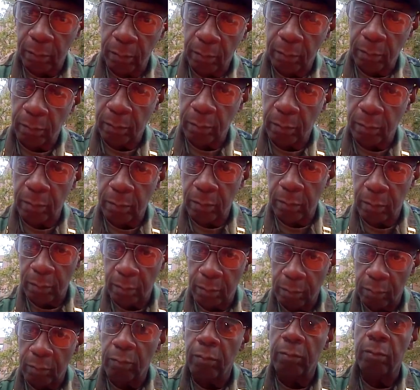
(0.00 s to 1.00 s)
you had on, and it
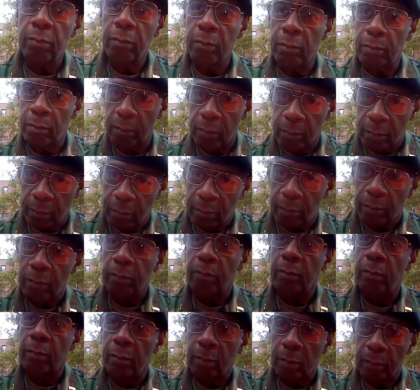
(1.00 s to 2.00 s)
brought to mind, I said,
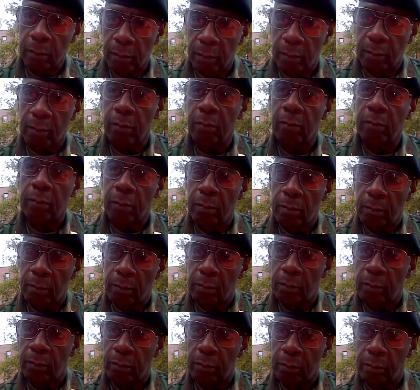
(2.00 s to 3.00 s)
wow, now
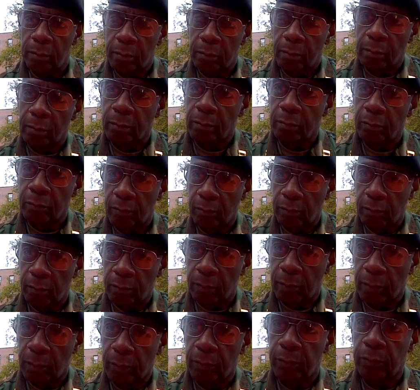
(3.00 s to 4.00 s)
more than ever,
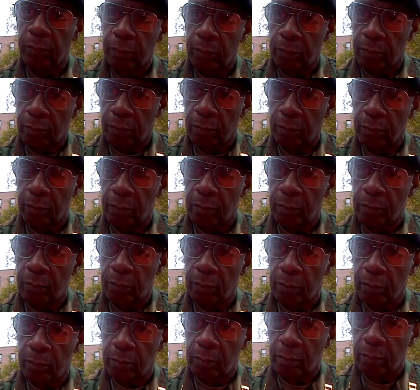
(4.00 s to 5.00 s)

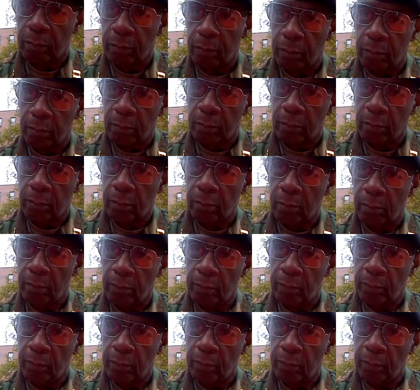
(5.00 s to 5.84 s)
if we could have